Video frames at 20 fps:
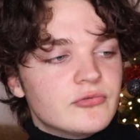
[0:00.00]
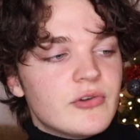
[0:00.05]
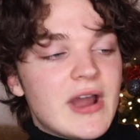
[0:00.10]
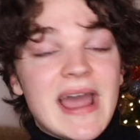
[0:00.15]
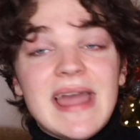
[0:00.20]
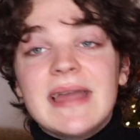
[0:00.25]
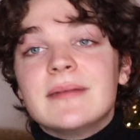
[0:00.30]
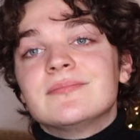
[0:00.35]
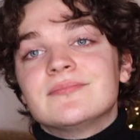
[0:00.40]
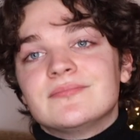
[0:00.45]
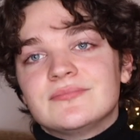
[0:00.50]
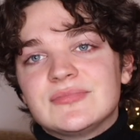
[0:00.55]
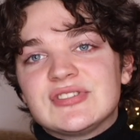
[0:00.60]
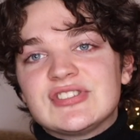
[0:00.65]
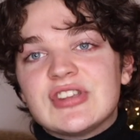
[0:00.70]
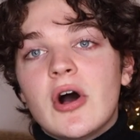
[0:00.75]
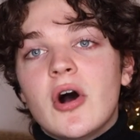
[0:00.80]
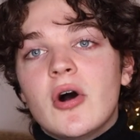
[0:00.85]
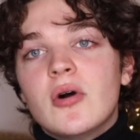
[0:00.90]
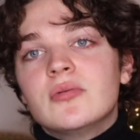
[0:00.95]
Right?
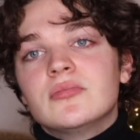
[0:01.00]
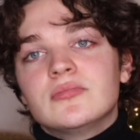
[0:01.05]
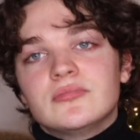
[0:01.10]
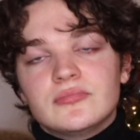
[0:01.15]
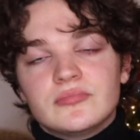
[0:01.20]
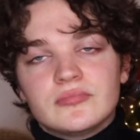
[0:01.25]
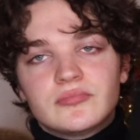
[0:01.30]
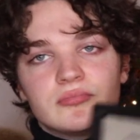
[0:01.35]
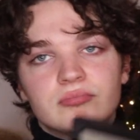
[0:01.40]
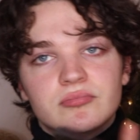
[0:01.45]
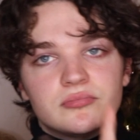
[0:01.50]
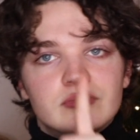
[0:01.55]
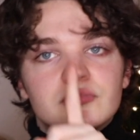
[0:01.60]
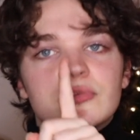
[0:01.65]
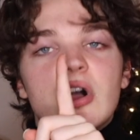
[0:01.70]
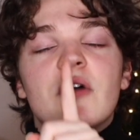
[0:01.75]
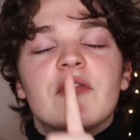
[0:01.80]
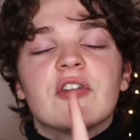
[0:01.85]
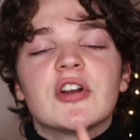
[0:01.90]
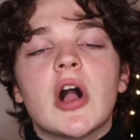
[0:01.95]
So
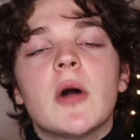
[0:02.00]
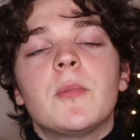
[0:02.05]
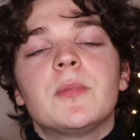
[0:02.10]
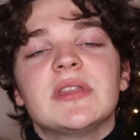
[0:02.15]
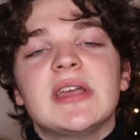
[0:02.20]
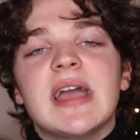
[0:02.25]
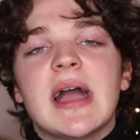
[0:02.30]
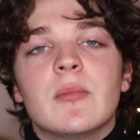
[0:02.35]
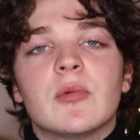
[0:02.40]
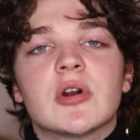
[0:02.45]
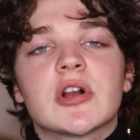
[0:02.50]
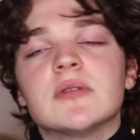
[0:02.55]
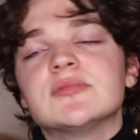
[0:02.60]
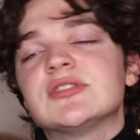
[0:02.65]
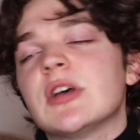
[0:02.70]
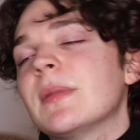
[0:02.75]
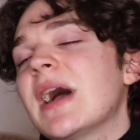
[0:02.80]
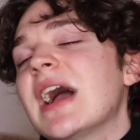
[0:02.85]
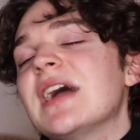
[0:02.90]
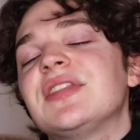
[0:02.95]
covering up when the M word comes
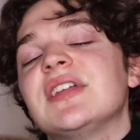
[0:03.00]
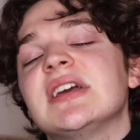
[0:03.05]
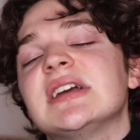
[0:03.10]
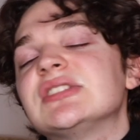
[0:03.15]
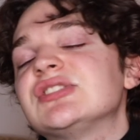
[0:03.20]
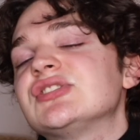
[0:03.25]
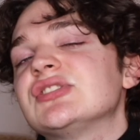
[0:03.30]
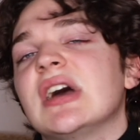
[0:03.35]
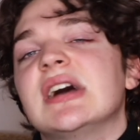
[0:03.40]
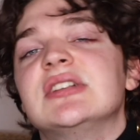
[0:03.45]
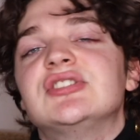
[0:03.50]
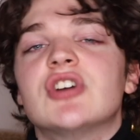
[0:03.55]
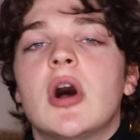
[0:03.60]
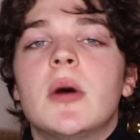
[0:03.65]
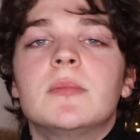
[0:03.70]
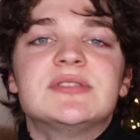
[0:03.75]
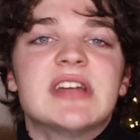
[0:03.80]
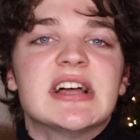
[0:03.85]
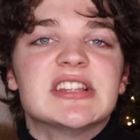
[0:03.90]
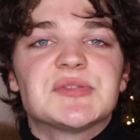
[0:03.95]
up. I think it's a
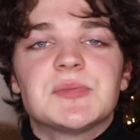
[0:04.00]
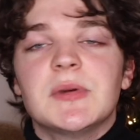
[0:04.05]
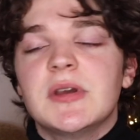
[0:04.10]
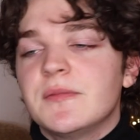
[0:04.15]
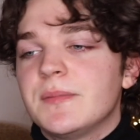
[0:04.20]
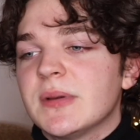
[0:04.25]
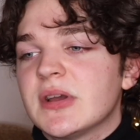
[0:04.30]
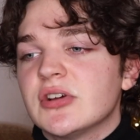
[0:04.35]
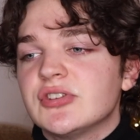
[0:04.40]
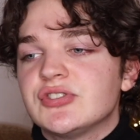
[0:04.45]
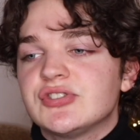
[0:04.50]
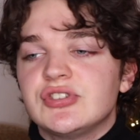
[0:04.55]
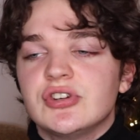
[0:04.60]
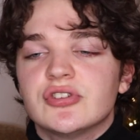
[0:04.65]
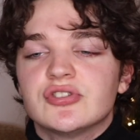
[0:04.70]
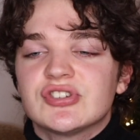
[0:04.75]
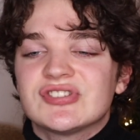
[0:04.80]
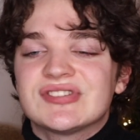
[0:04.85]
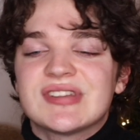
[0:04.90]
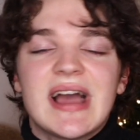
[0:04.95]
dumb dance move because you're
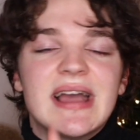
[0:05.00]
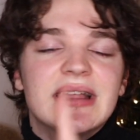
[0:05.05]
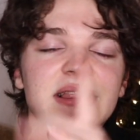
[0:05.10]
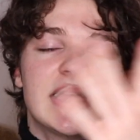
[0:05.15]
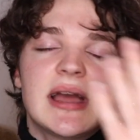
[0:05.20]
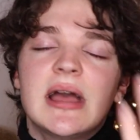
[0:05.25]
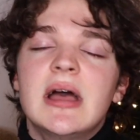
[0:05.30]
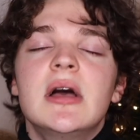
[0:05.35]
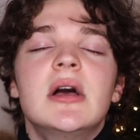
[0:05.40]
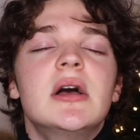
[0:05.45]
just highlight.